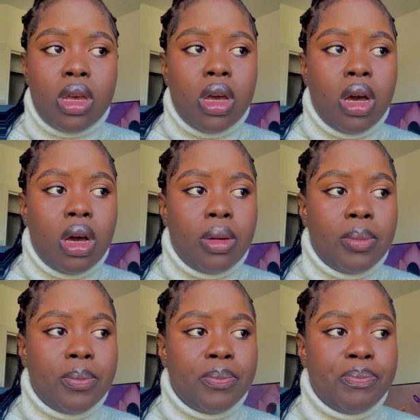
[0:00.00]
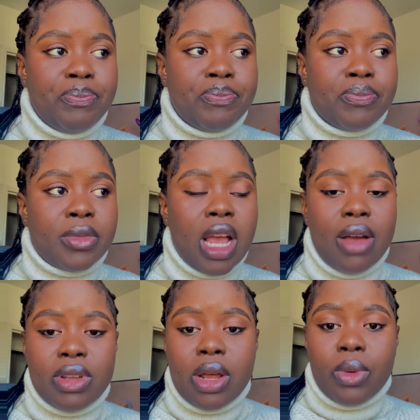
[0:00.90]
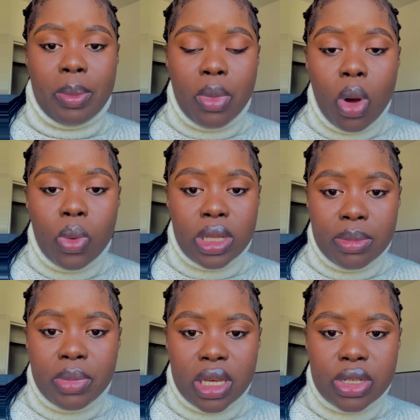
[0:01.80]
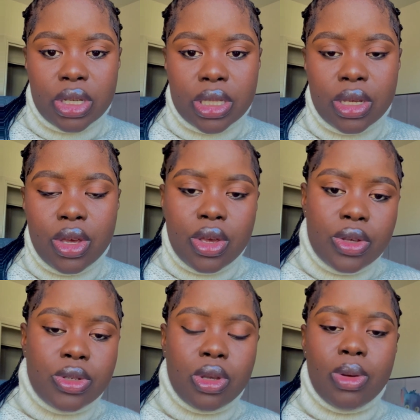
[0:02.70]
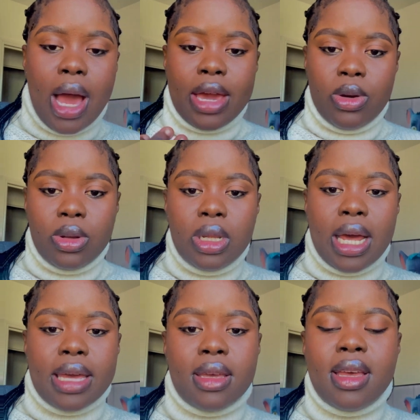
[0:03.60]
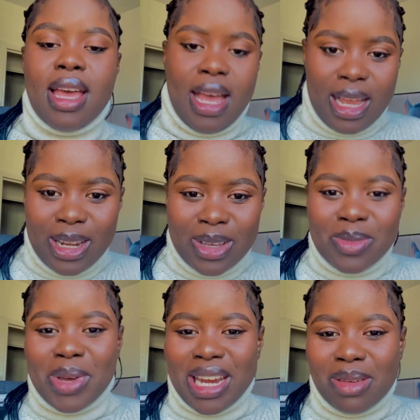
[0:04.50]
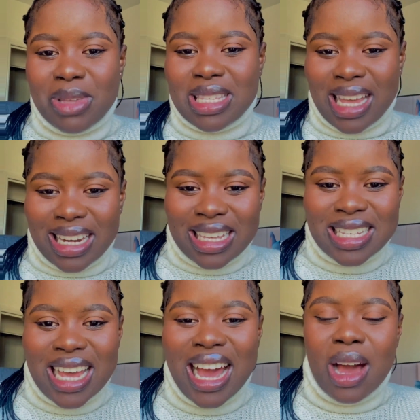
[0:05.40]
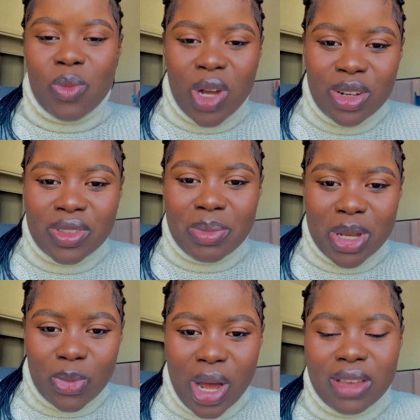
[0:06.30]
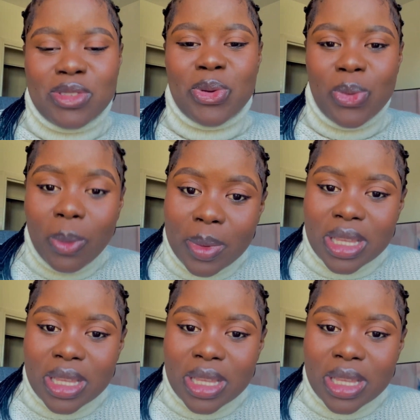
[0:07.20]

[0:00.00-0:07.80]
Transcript: having a rapport with the patient. So I go like, hello, my name is Anita. I'm one of the midwives who will be